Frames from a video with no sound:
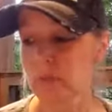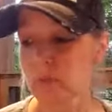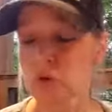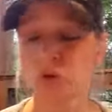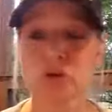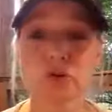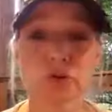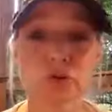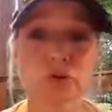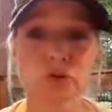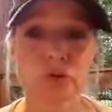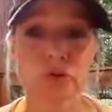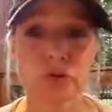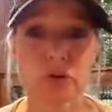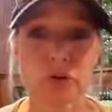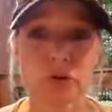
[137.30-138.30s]
crucial
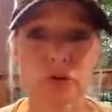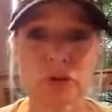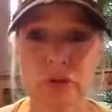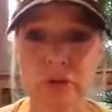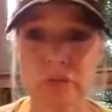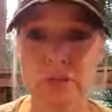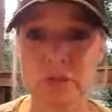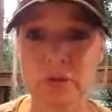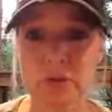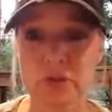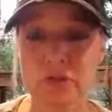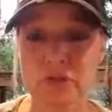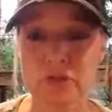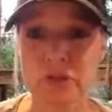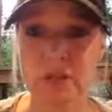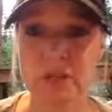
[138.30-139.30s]
neurotransmitters
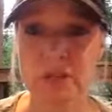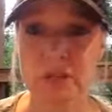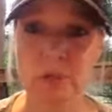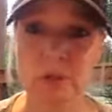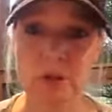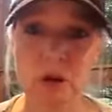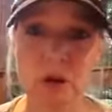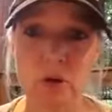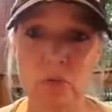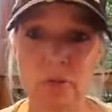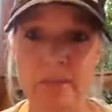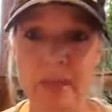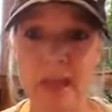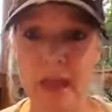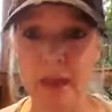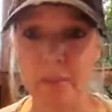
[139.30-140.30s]
for sleep, along
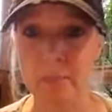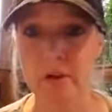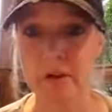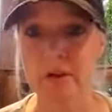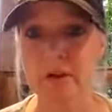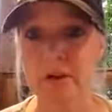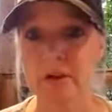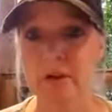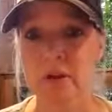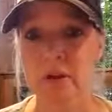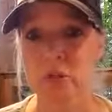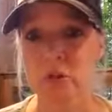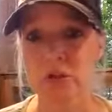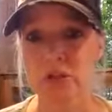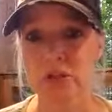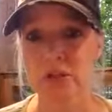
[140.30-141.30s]
with GABA,
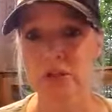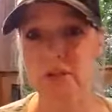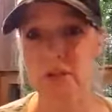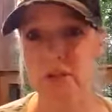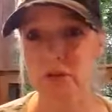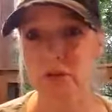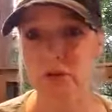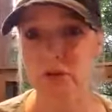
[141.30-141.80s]
which is another